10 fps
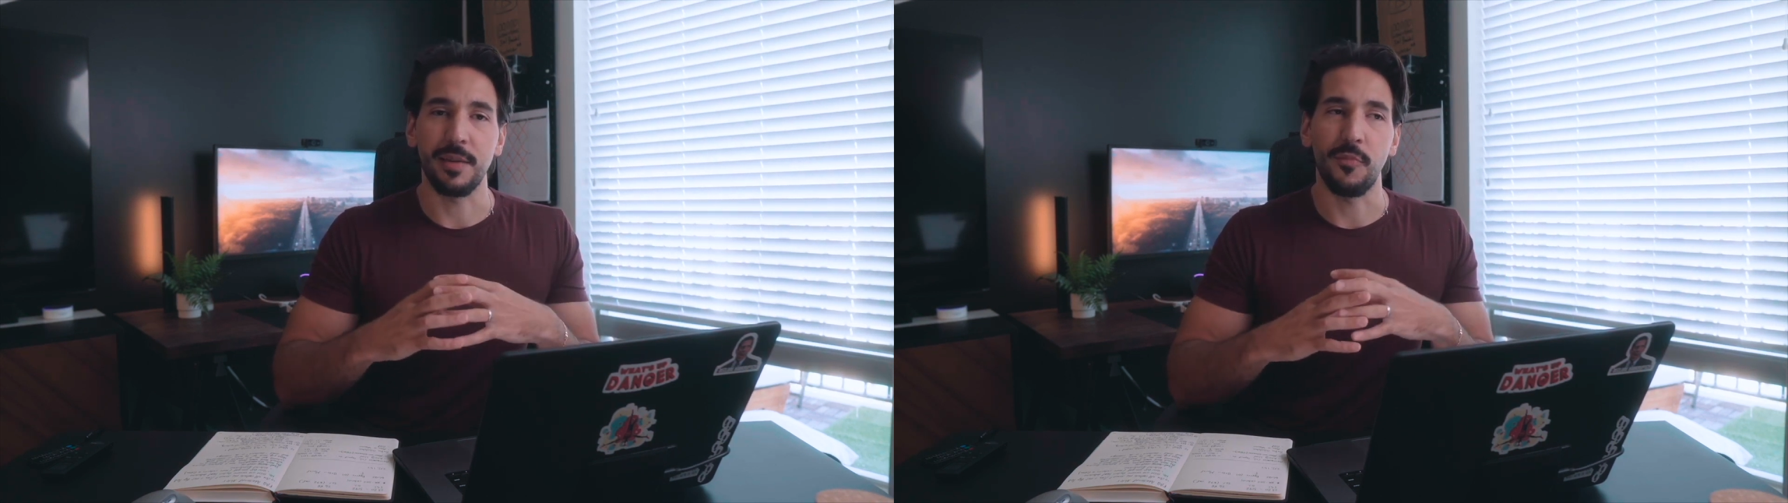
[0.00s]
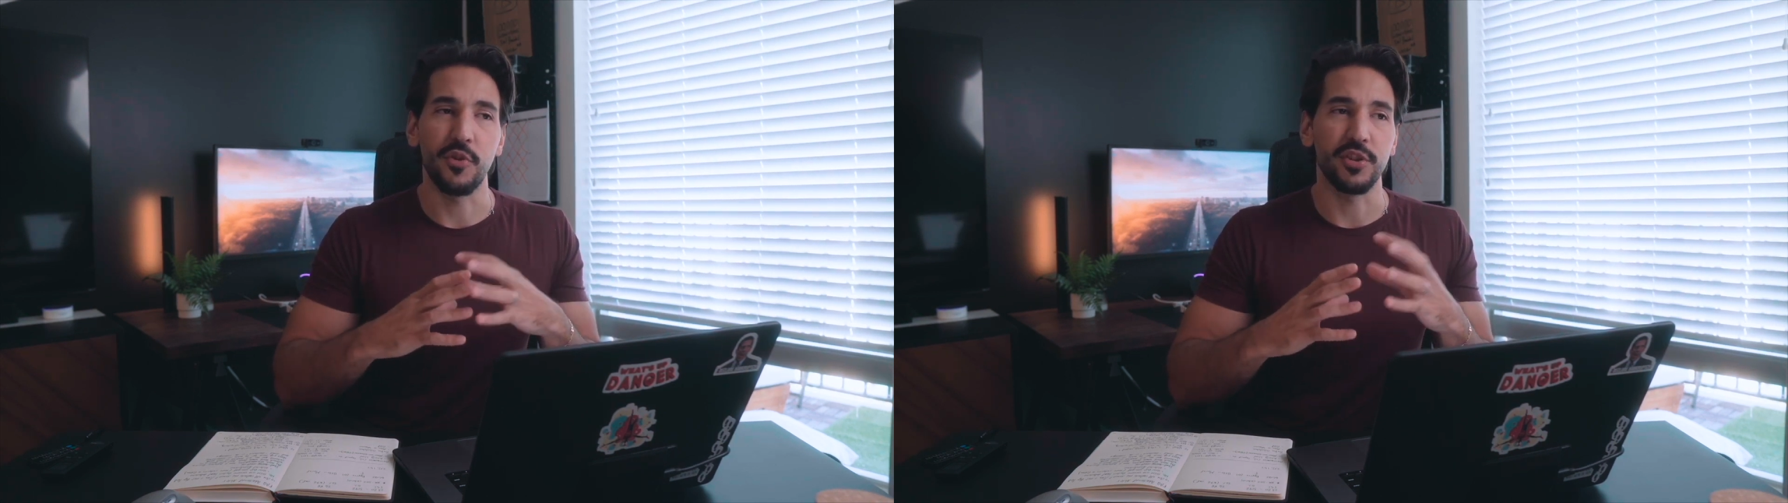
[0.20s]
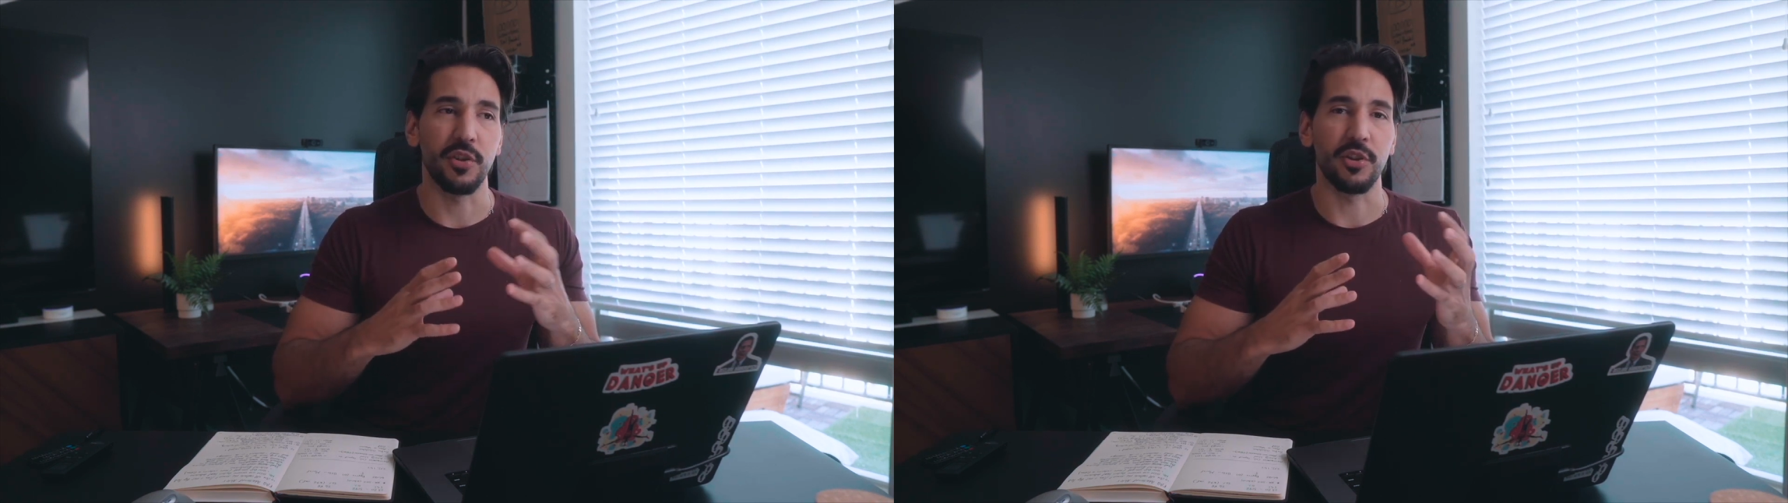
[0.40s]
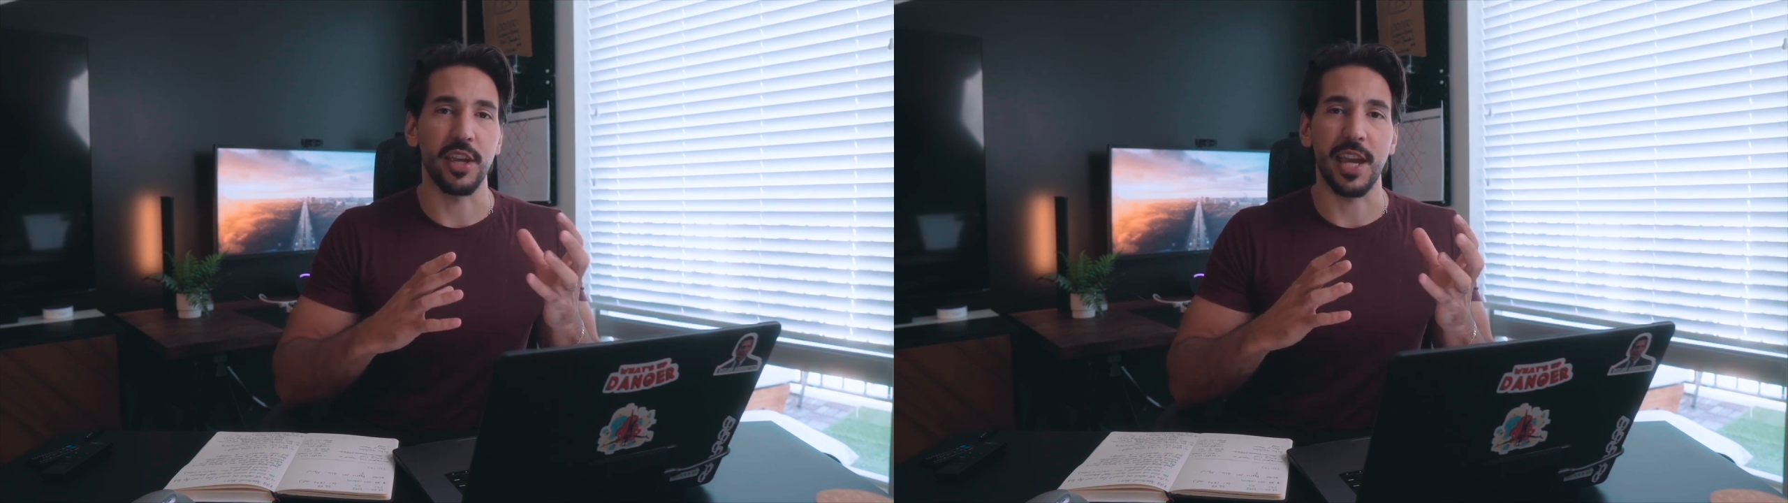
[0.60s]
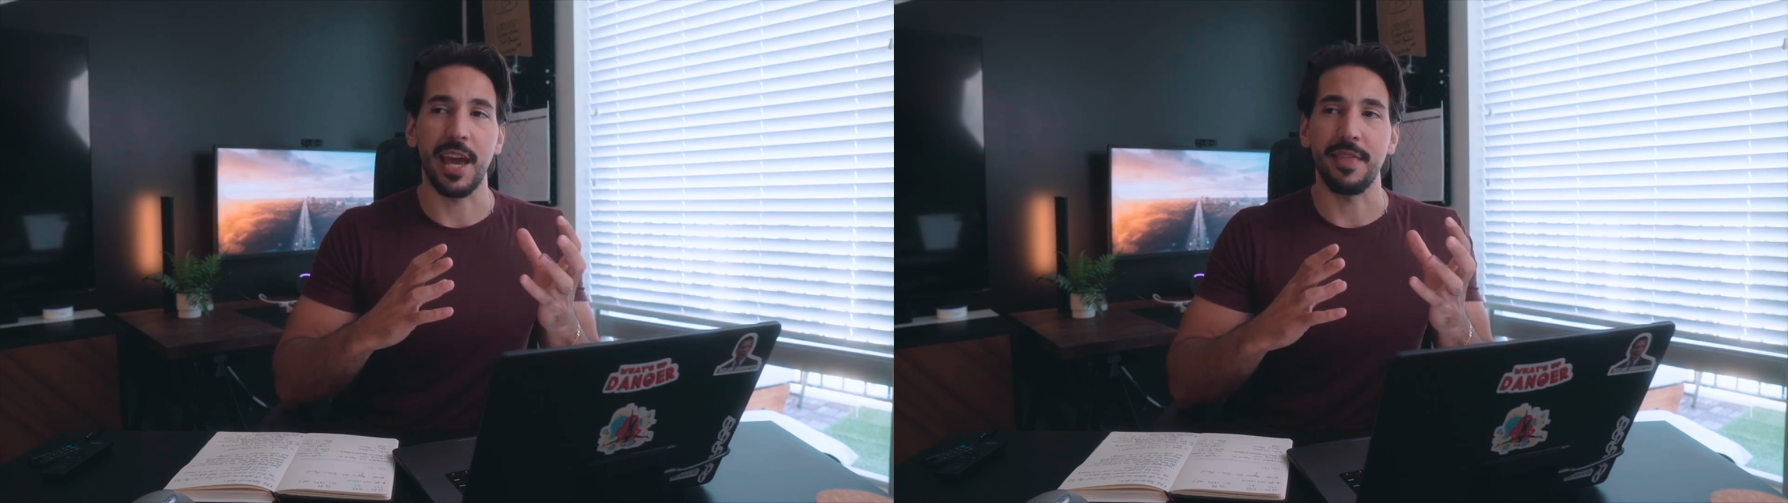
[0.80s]
I'm more so
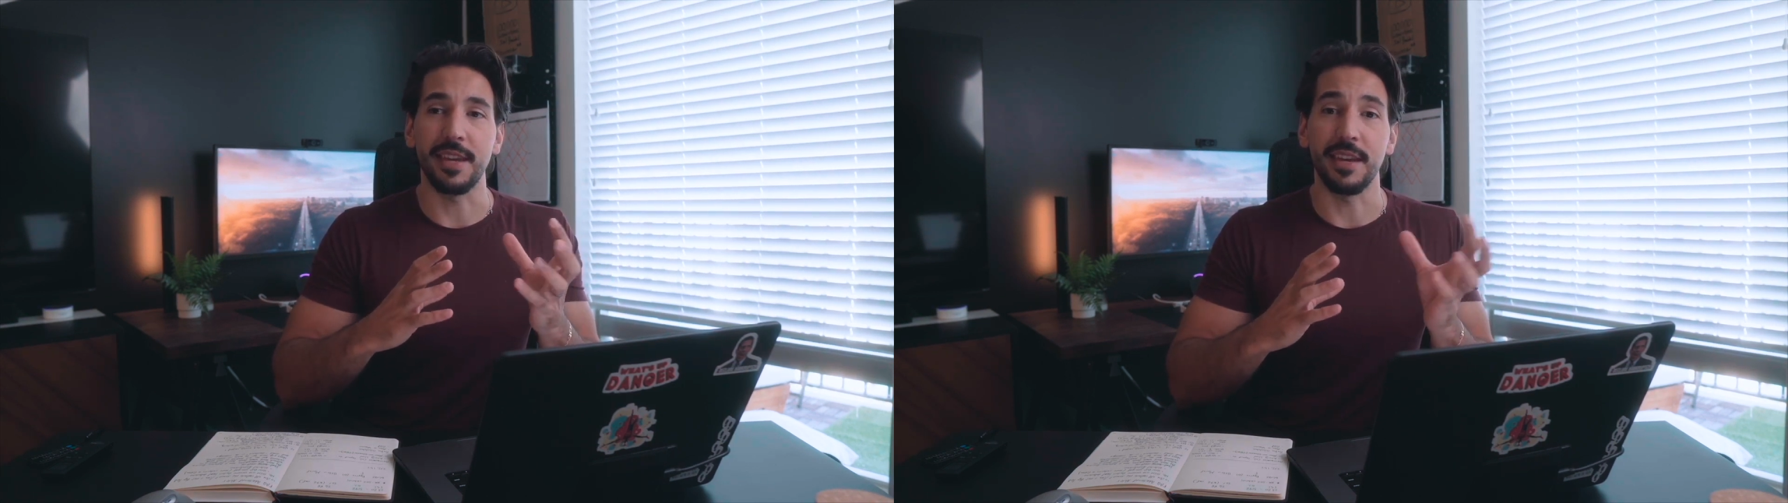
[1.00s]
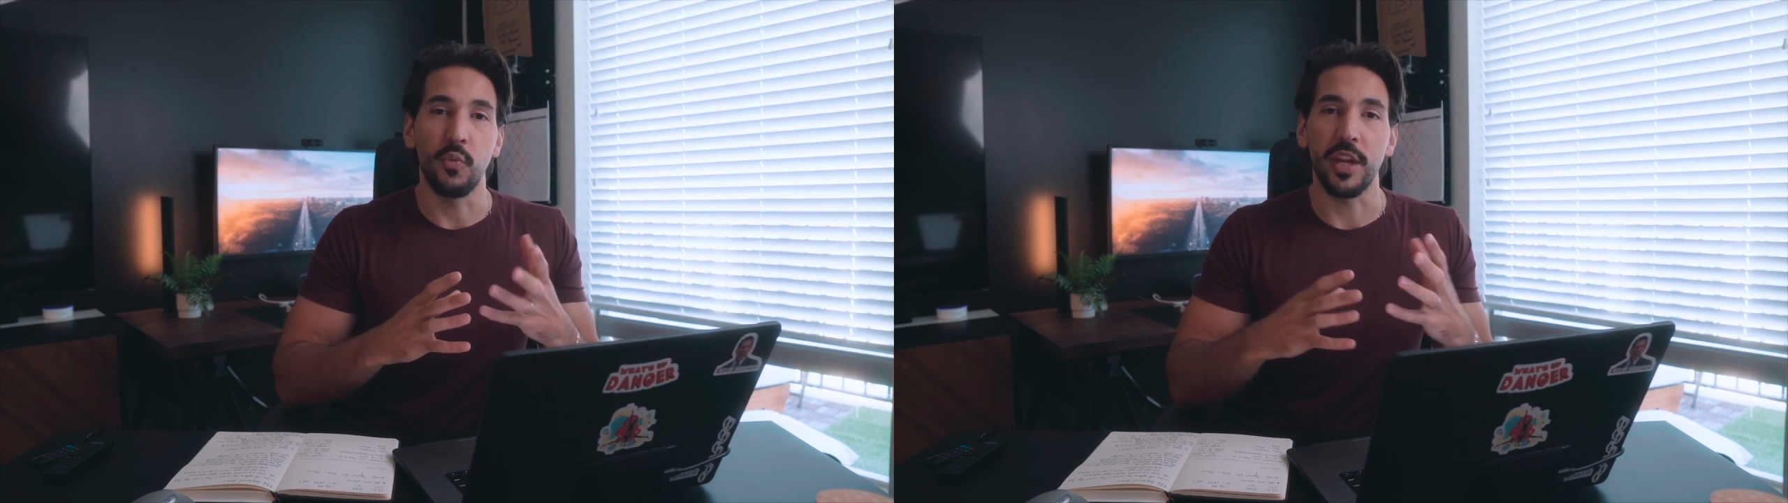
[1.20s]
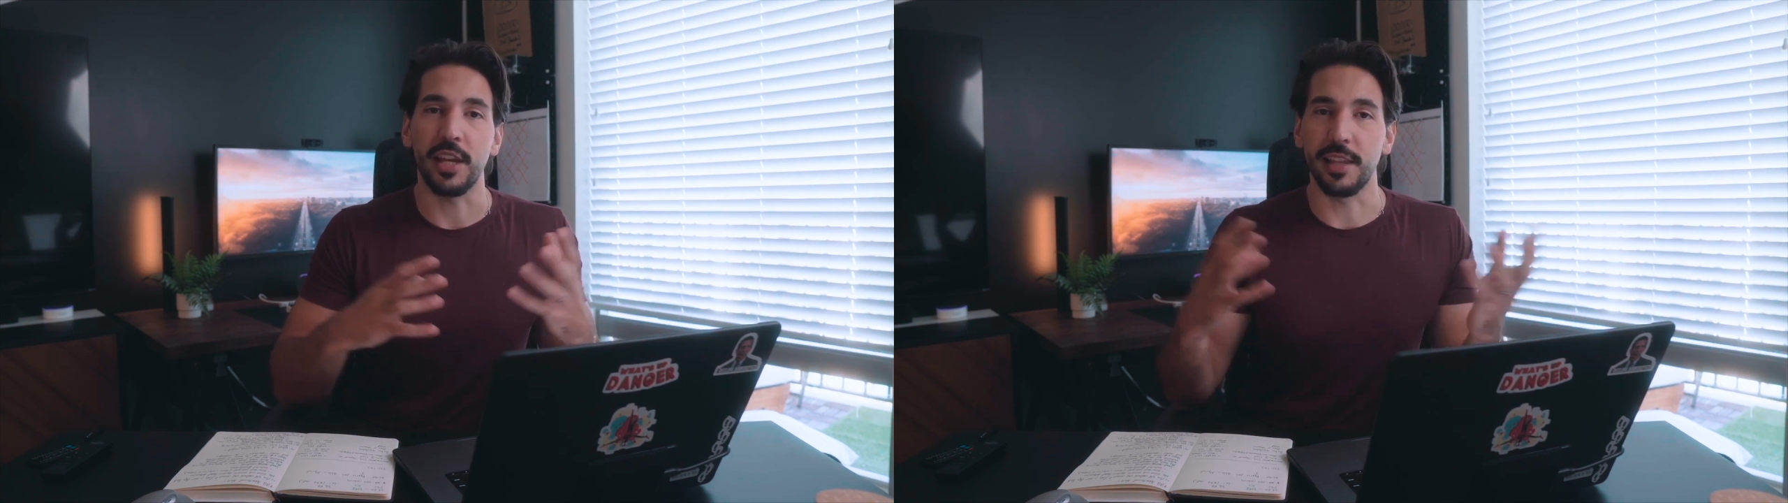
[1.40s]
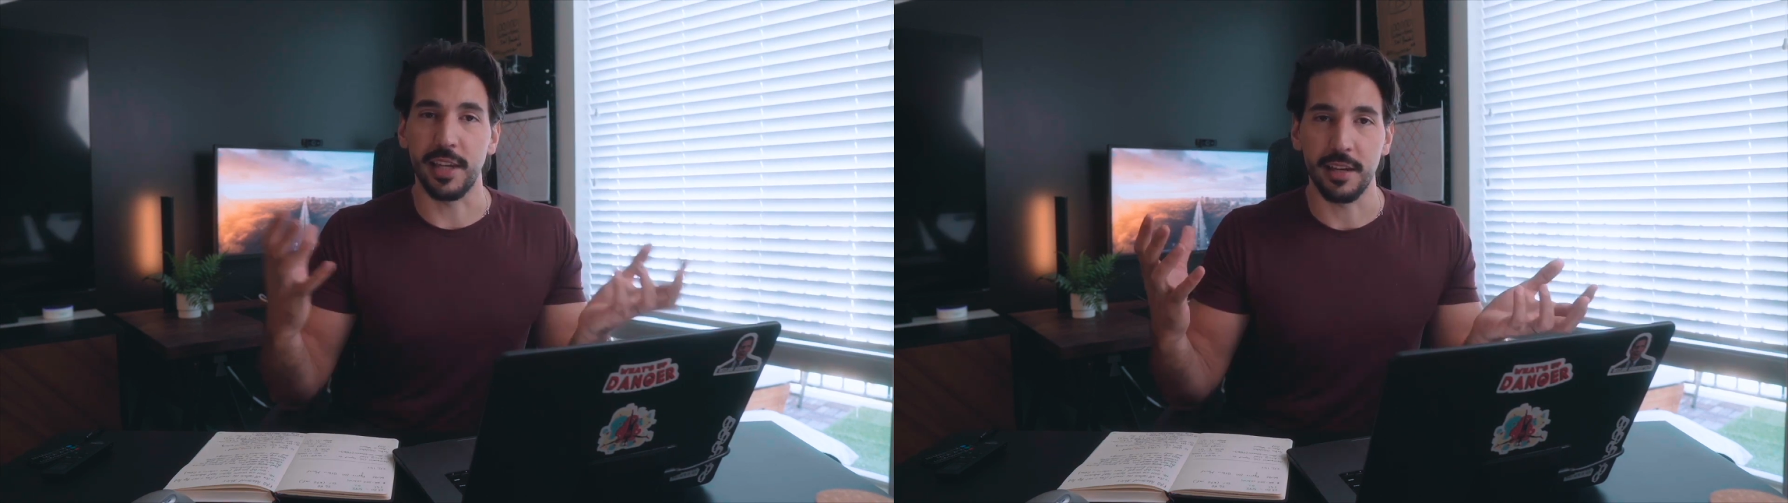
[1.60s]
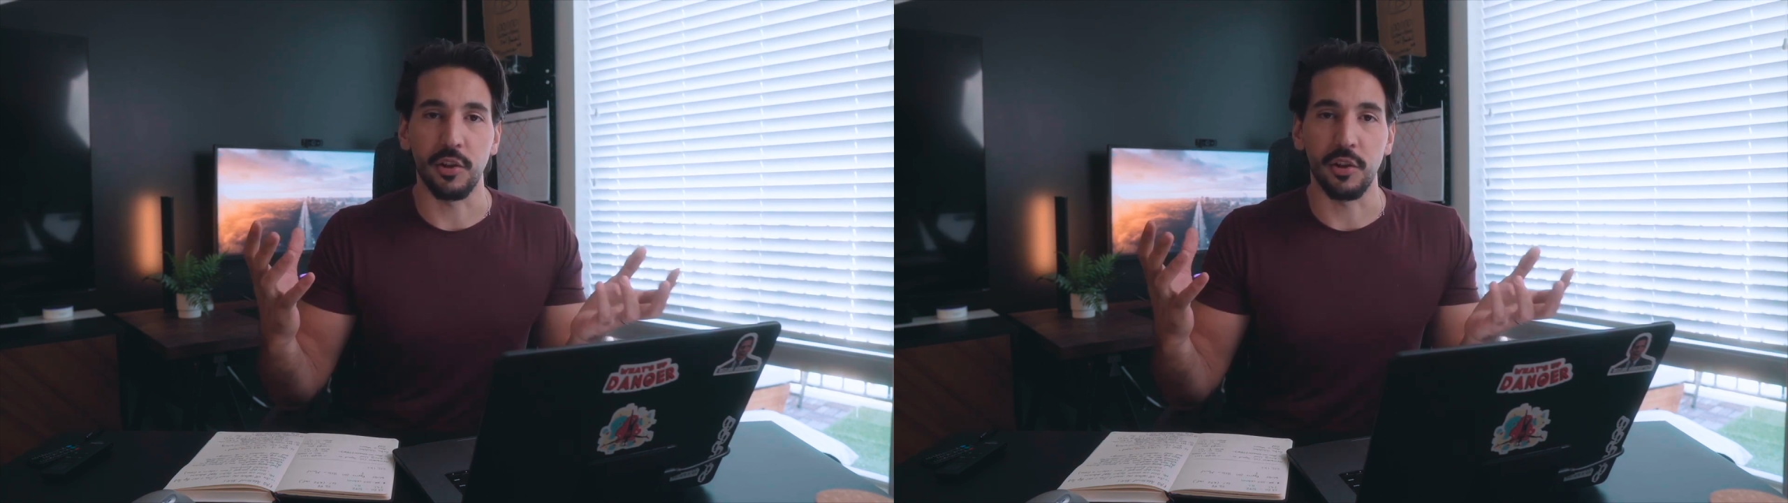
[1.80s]
looking at the weekly